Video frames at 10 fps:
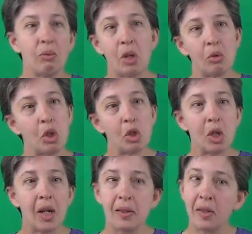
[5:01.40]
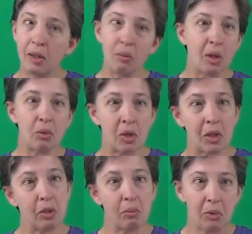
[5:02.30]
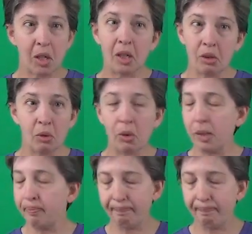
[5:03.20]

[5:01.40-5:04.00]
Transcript: whether it's chasey, whether it's tug toy,